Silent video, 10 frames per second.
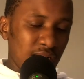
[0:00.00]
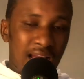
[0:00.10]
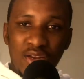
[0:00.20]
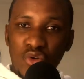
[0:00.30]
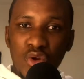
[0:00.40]

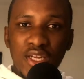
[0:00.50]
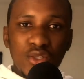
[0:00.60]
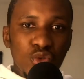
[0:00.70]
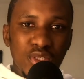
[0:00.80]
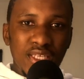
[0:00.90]
I don't
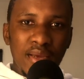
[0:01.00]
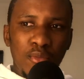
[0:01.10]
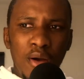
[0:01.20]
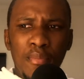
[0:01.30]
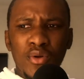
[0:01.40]
need to say
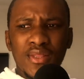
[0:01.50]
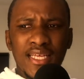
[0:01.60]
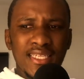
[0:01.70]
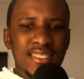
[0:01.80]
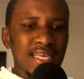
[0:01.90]
more about
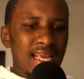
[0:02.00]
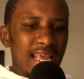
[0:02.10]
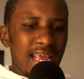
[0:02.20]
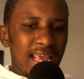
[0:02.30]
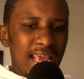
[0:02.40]
that.
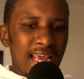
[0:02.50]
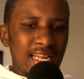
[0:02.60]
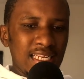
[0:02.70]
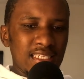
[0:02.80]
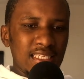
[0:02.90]

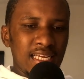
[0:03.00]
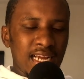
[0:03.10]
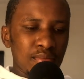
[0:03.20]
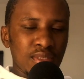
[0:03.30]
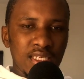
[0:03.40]
And he
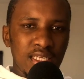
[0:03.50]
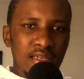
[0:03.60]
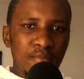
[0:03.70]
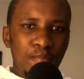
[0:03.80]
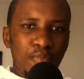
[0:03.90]
comes
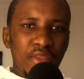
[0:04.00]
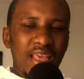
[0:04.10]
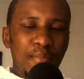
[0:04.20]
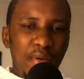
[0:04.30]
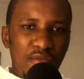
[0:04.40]
in,
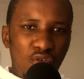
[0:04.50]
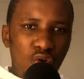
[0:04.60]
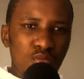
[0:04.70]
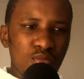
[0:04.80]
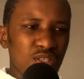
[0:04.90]
he
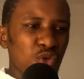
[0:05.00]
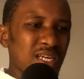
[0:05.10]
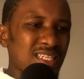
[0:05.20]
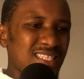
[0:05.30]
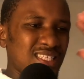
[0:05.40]
performs, you
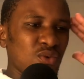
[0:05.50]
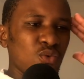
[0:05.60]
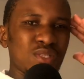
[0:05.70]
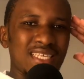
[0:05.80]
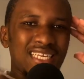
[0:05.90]
can see
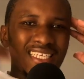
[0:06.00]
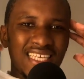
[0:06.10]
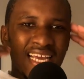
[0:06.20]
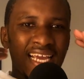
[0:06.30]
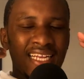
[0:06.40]
ukuthi
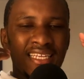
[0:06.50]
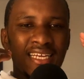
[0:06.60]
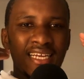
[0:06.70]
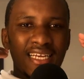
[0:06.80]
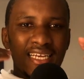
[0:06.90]
his head
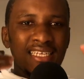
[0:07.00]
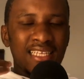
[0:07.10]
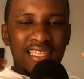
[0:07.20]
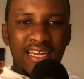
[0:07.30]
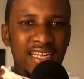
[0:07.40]
is
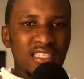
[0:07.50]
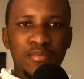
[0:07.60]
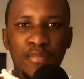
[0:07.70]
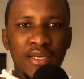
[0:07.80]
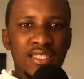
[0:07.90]
in the right
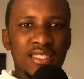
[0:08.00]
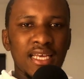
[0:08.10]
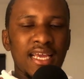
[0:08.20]
space.